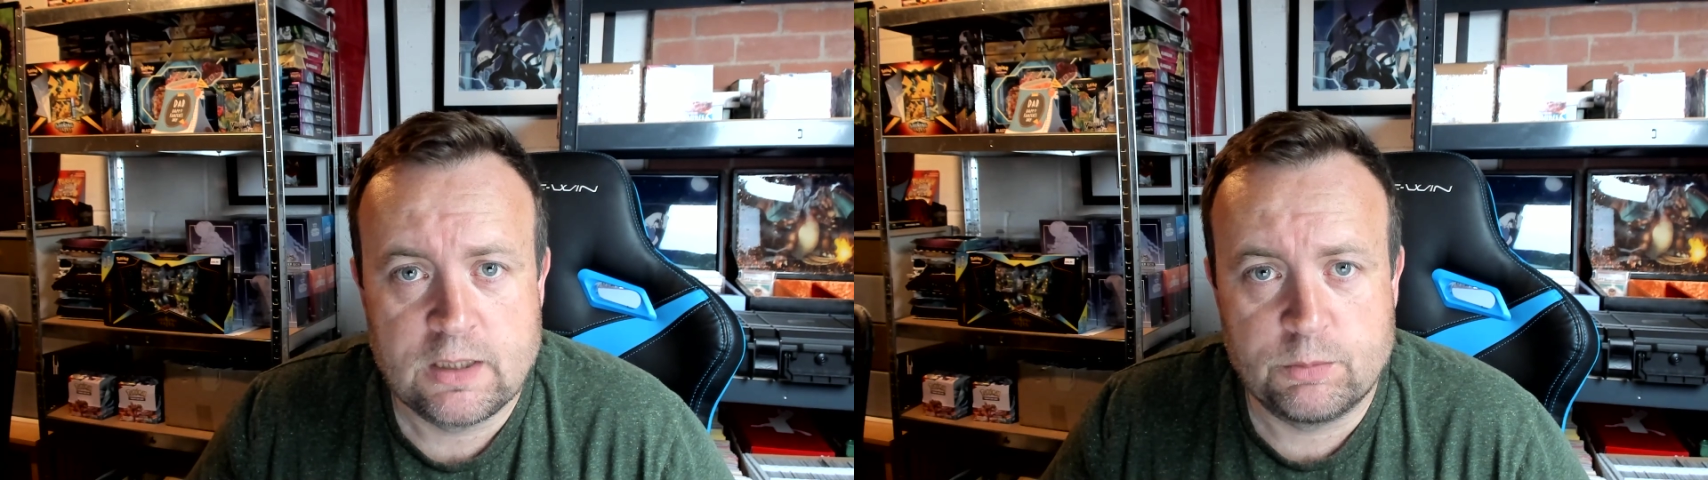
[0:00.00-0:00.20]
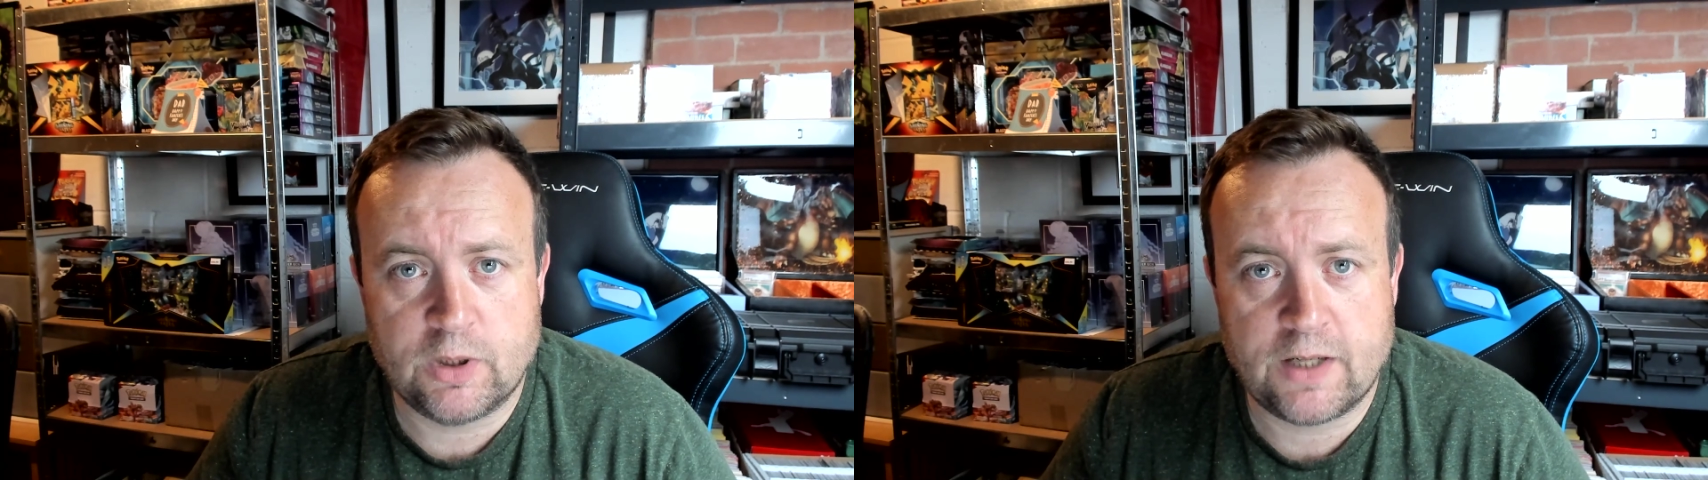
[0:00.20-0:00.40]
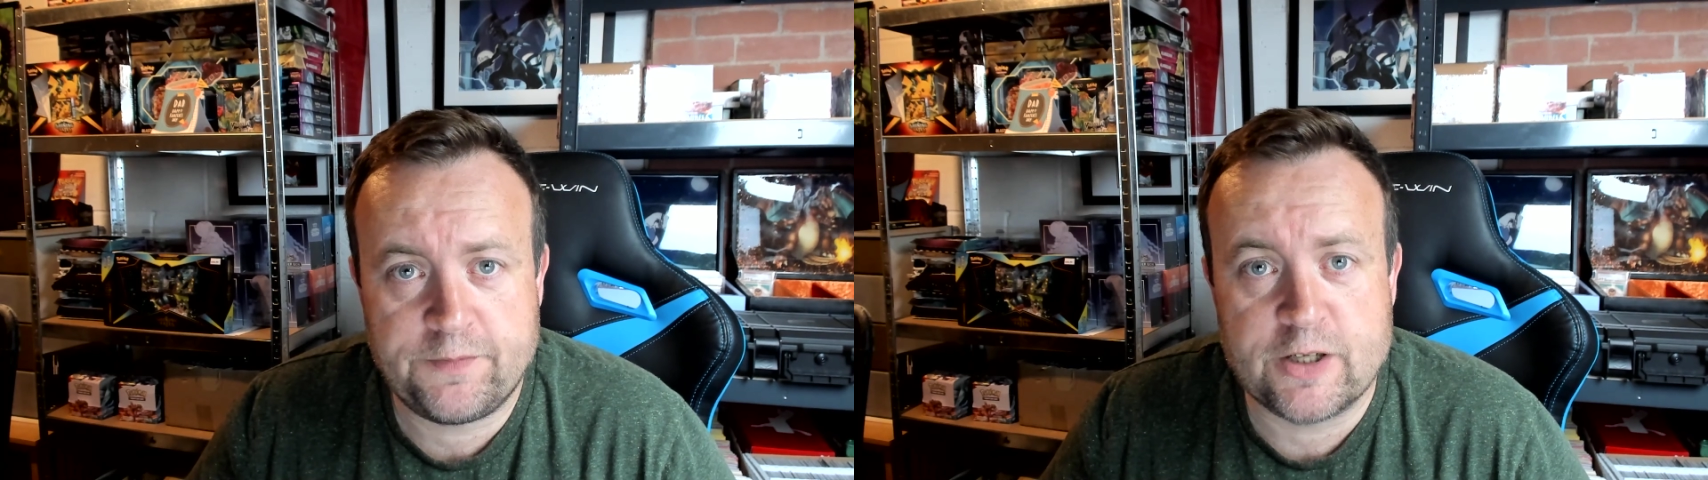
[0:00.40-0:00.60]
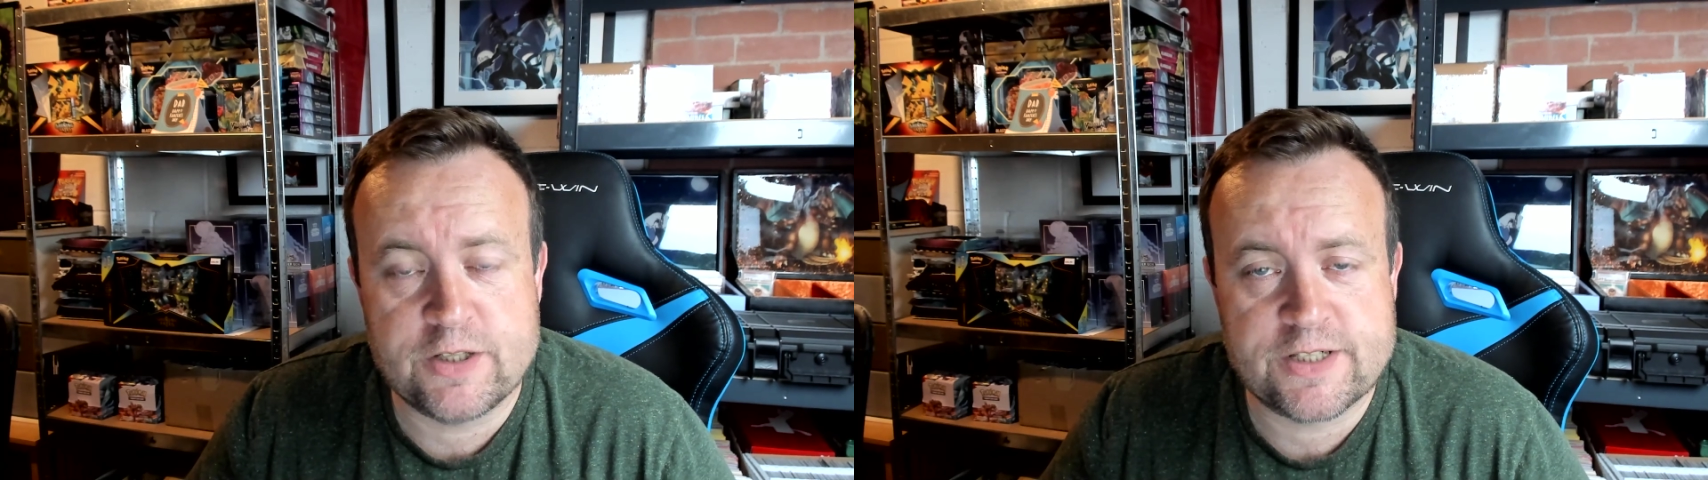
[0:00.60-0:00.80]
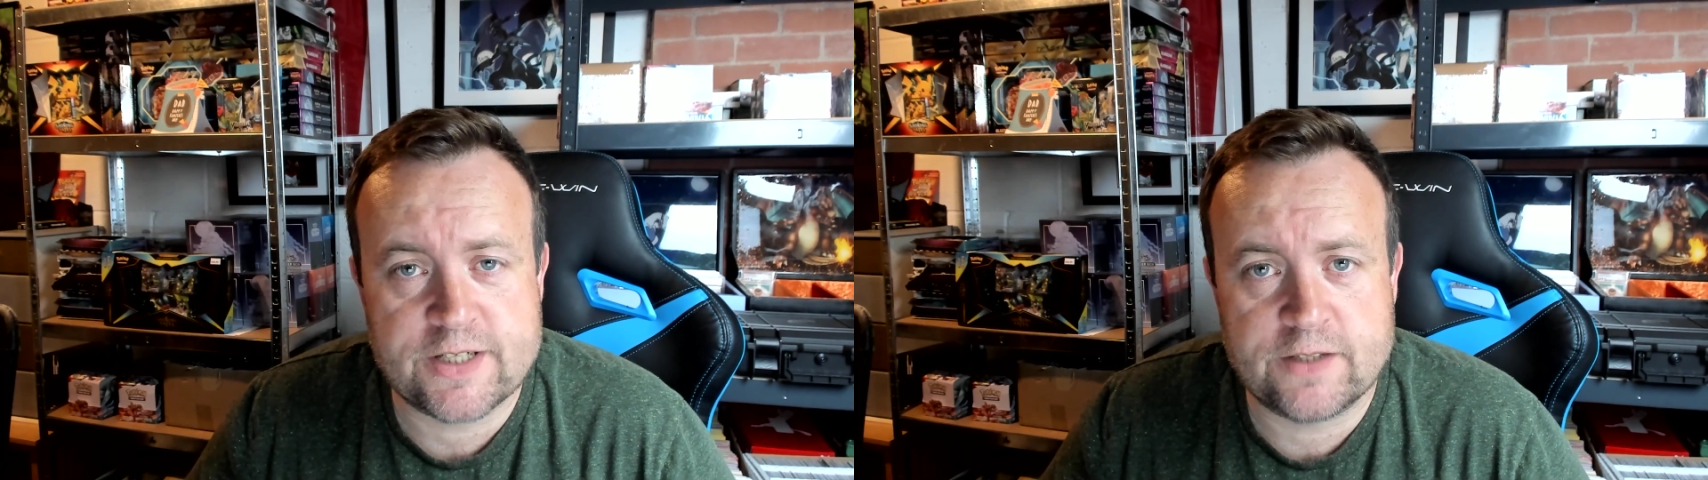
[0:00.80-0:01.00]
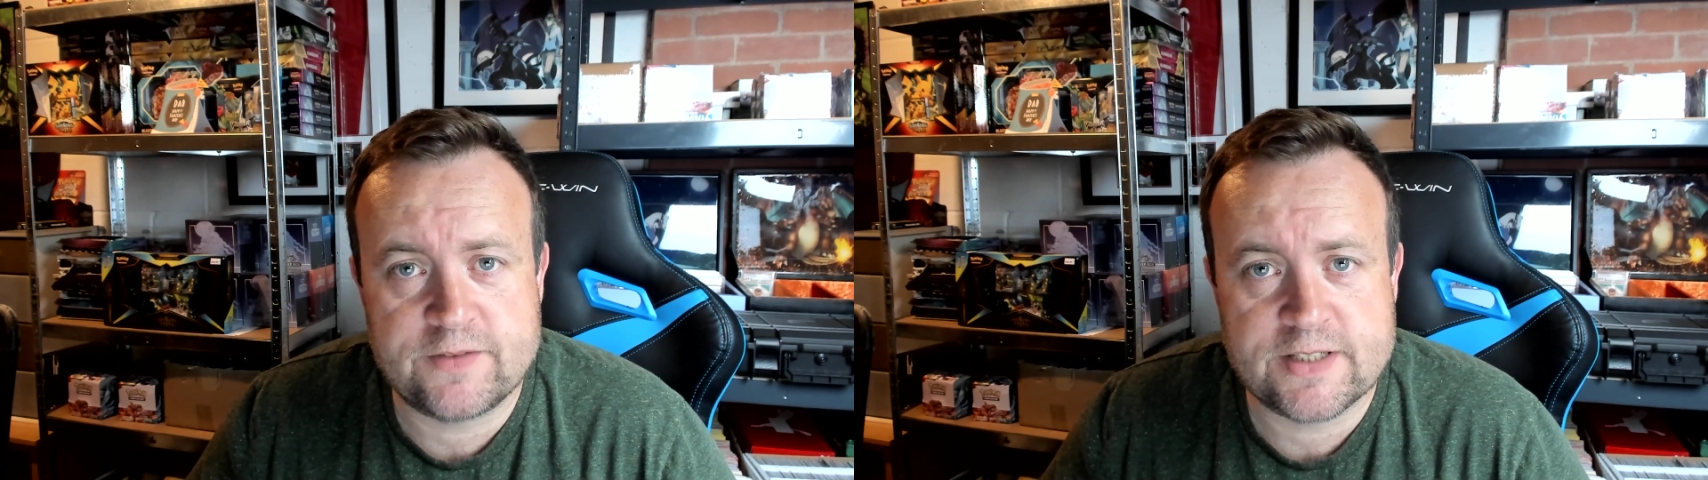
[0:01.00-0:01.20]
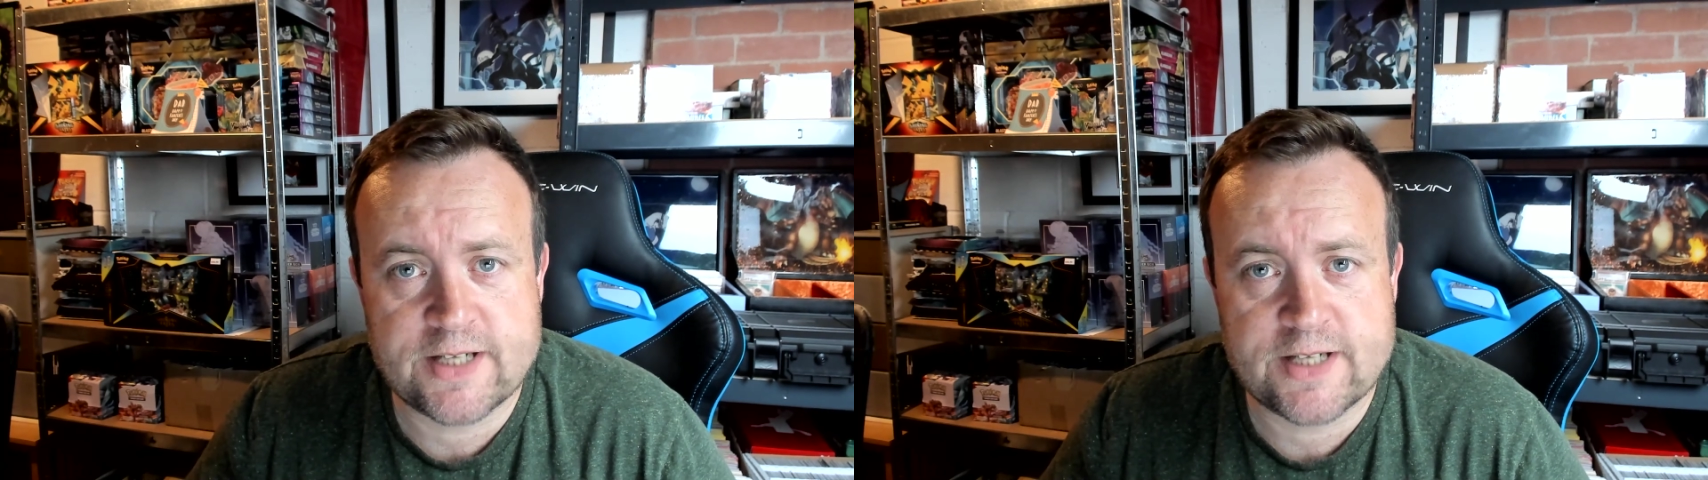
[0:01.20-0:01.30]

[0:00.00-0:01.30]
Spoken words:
But I feel you deserve to